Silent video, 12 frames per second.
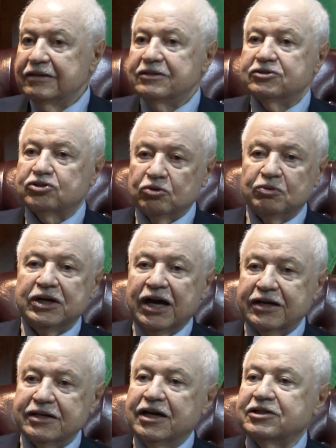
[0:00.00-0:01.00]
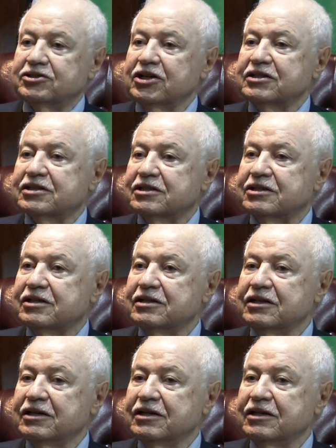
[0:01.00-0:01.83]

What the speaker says: So we are not just